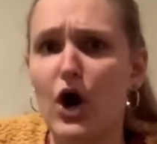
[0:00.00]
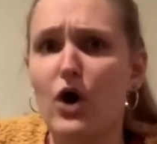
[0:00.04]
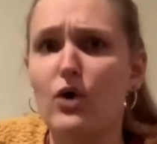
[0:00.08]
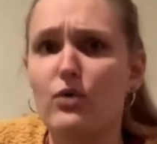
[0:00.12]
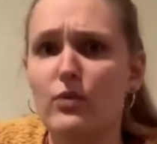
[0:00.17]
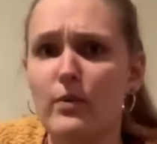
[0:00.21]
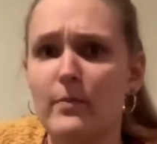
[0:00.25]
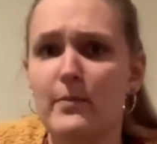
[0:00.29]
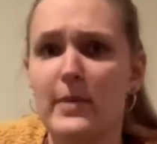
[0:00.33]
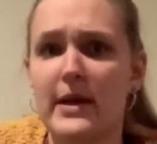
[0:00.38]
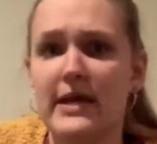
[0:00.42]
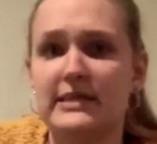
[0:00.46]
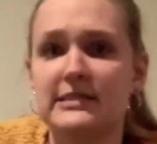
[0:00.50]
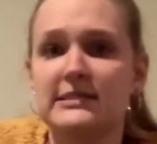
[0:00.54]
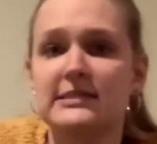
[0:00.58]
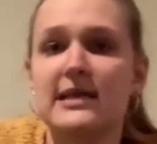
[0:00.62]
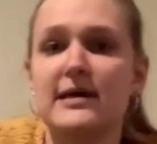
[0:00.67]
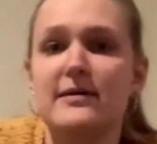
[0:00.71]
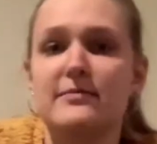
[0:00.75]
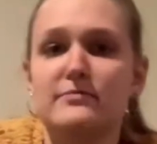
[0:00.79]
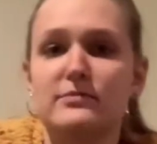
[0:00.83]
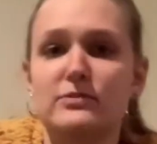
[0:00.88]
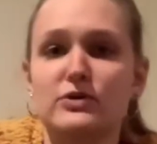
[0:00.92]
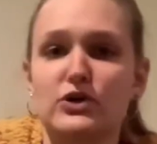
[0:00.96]
makes
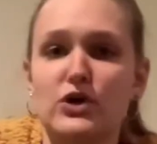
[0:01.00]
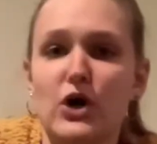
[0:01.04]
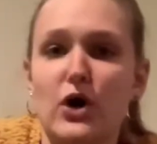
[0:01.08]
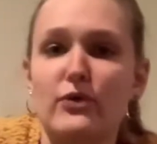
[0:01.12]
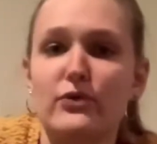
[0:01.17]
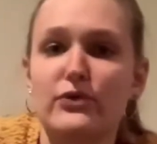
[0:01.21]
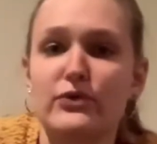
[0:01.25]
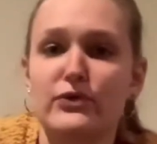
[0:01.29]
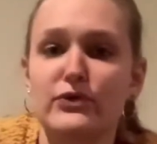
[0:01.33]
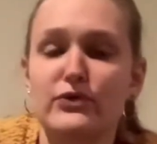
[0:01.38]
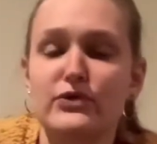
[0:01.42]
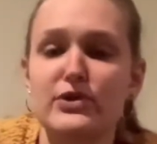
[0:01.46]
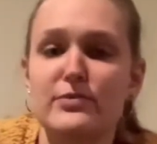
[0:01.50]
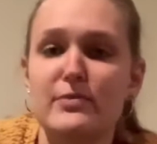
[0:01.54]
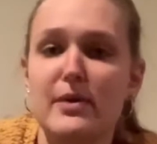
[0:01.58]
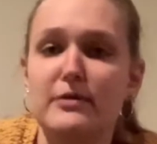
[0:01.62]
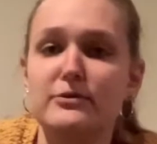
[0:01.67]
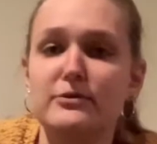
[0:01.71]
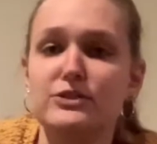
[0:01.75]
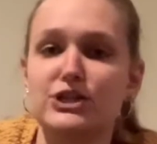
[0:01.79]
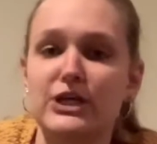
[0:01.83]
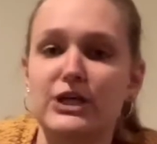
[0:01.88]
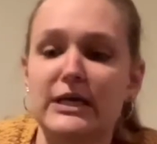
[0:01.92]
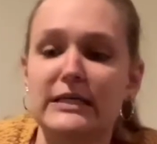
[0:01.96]
them go through the
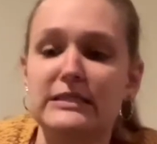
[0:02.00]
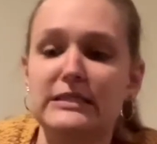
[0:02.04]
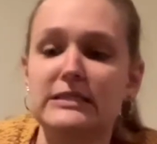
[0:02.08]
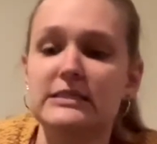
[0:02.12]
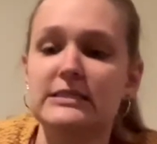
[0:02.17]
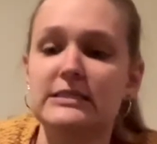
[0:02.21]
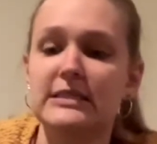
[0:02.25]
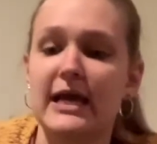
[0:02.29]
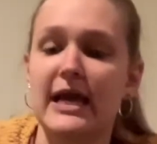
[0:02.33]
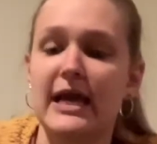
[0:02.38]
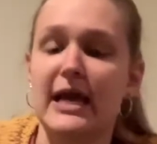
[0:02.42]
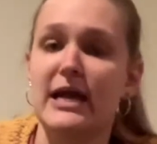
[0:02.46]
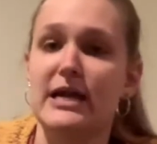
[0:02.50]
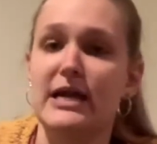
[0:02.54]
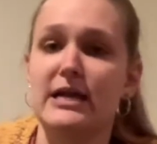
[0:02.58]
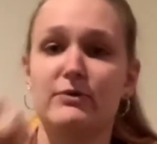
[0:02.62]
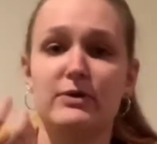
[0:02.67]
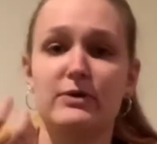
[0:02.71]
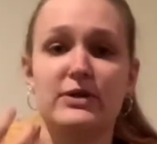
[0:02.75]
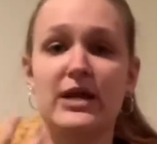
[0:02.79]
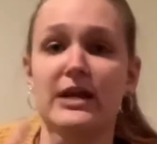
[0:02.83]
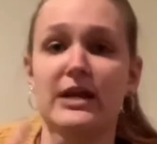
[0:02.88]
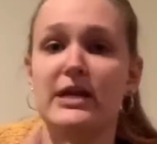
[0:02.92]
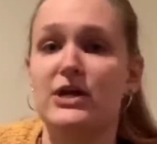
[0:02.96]
motions. And
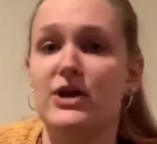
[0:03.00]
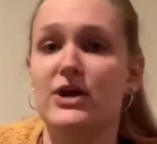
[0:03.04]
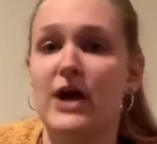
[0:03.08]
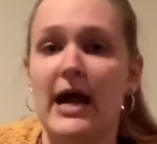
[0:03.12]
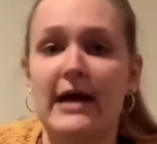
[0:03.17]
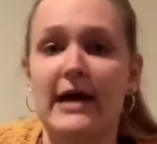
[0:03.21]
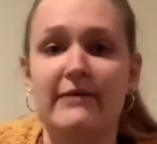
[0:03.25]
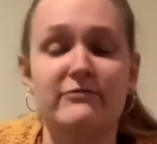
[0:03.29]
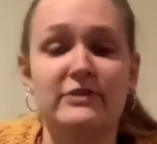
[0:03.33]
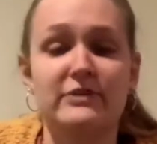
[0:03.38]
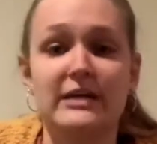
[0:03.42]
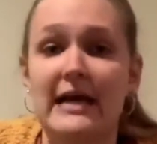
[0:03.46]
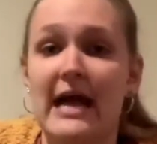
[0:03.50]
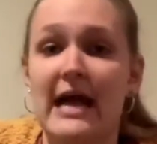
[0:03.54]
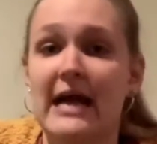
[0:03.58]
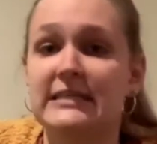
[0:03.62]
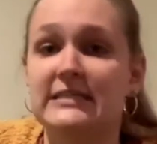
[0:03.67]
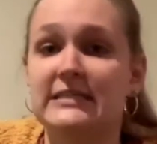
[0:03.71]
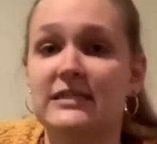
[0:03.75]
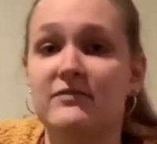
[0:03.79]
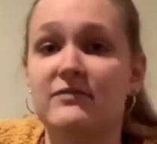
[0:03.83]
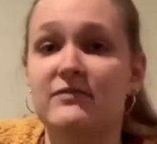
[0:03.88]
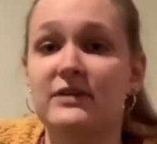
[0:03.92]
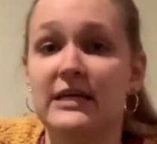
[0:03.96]
with any crafting
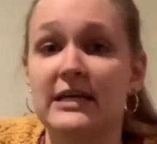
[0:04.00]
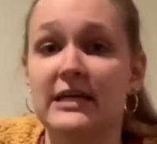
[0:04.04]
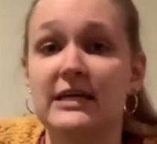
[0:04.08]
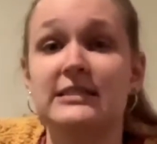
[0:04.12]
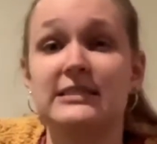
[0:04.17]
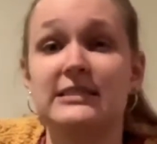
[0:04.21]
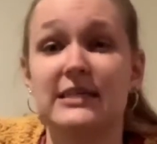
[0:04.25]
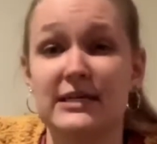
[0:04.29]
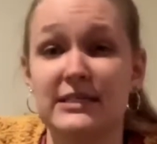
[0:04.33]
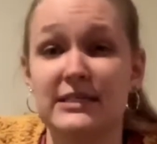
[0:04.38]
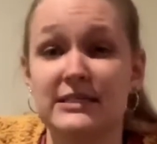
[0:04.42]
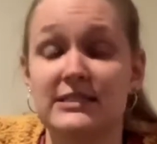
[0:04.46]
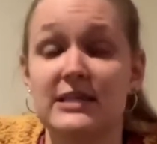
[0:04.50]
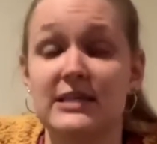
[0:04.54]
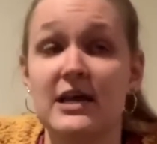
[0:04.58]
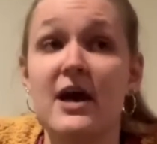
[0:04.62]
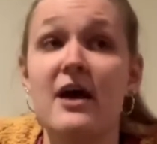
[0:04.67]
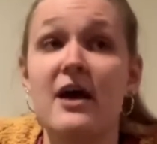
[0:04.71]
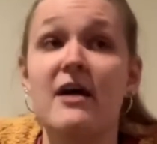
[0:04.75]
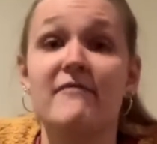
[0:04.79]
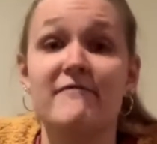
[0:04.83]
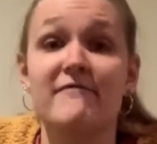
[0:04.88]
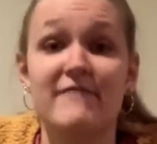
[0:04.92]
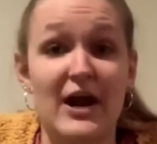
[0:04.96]
activity, it does
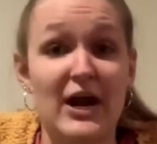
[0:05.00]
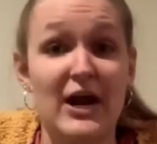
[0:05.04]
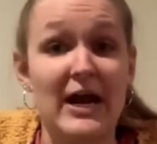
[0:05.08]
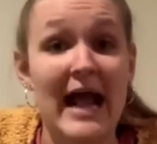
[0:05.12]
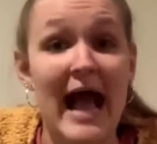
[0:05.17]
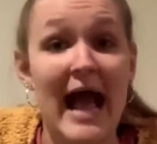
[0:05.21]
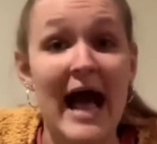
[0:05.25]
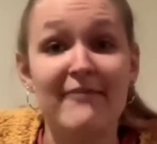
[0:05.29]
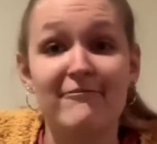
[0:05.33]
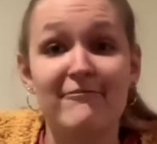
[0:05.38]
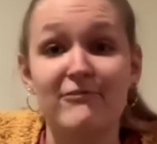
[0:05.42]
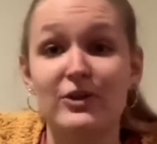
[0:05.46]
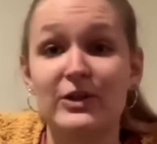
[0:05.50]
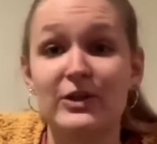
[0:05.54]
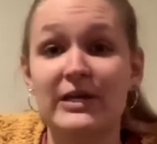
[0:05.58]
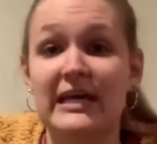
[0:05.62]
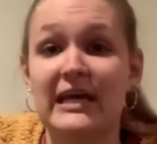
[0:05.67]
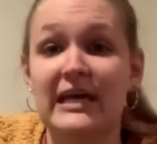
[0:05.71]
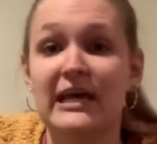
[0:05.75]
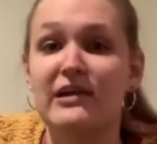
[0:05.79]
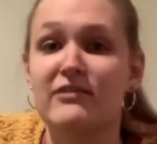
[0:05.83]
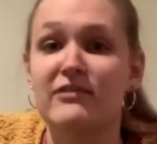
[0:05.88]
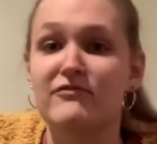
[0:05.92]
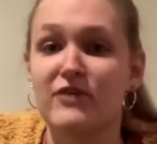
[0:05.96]
very
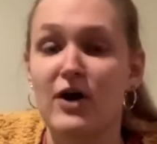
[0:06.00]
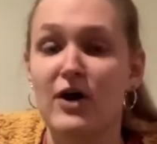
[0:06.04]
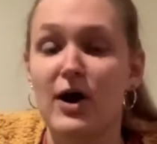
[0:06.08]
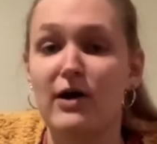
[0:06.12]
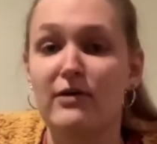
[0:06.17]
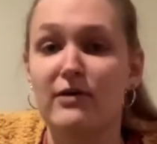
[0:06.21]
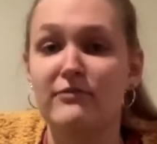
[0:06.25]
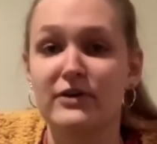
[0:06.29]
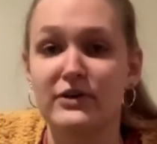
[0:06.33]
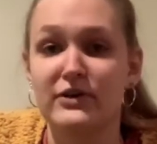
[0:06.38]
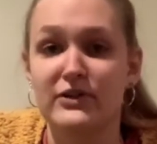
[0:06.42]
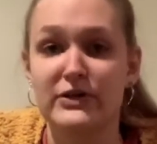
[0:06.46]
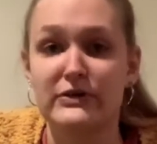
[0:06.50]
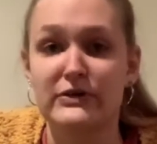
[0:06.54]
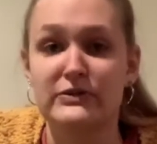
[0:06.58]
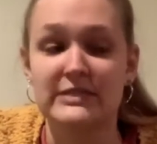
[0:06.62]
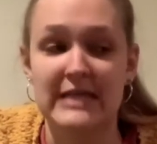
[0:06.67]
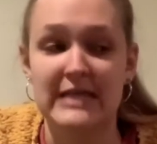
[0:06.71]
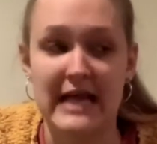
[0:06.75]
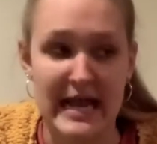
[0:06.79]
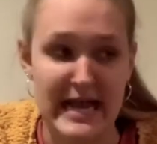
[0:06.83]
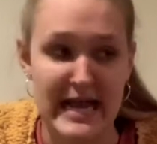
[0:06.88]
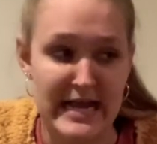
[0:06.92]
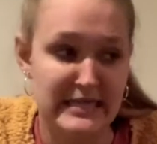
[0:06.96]
heavily involve those
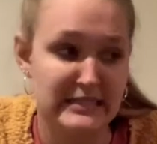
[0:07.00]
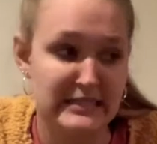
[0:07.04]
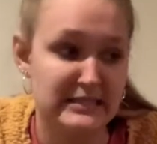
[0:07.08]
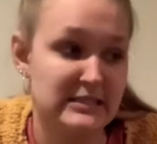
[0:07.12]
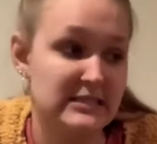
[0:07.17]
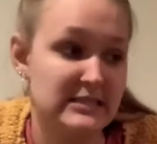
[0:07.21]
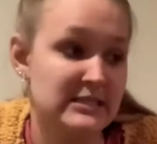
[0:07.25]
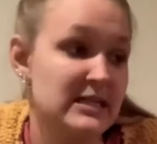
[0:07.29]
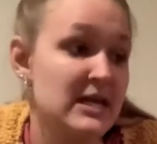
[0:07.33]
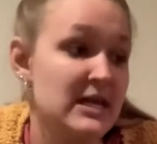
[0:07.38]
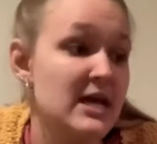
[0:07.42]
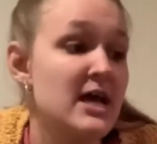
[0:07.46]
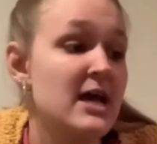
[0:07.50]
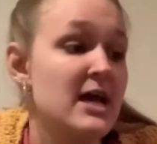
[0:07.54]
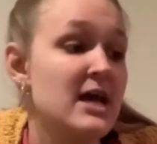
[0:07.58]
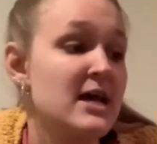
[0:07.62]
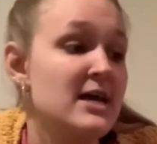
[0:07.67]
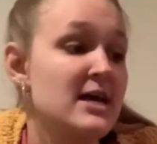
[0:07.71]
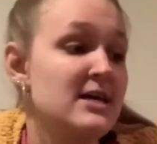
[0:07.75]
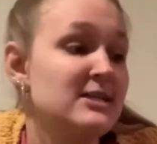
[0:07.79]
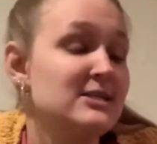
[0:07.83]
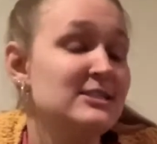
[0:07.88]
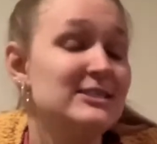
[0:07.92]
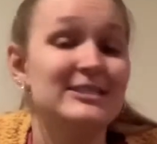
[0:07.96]
hands.
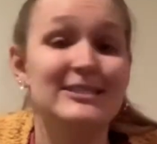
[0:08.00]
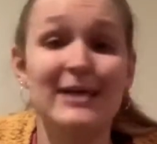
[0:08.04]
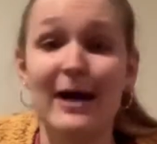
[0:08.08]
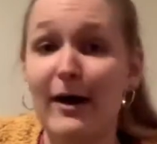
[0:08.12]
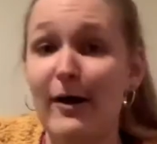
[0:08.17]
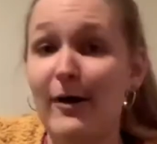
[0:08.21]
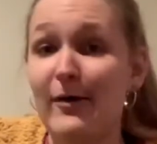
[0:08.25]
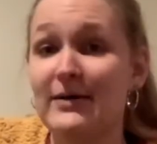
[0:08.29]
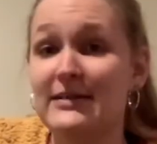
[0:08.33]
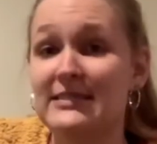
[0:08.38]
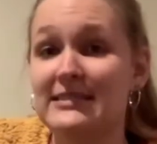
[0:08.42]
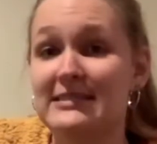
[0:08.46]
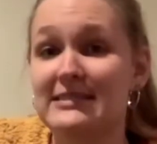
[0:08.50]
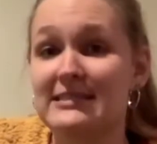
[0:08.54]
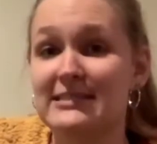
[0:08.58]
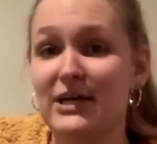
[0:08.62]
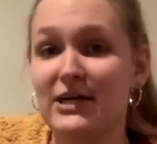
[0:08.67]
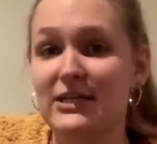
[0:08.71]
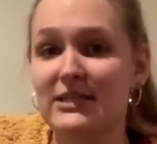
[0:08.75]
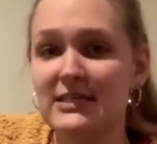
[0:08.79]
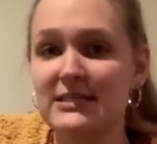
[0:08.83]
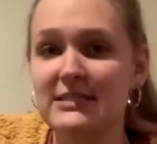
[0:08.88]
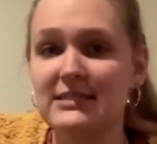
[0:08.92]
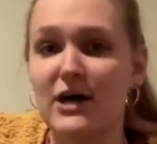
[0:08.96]
So to
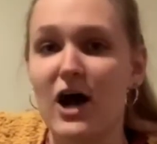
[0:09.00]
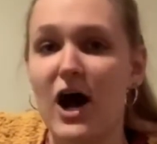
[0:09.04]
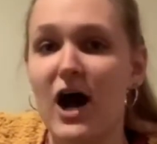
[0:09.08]
start this off,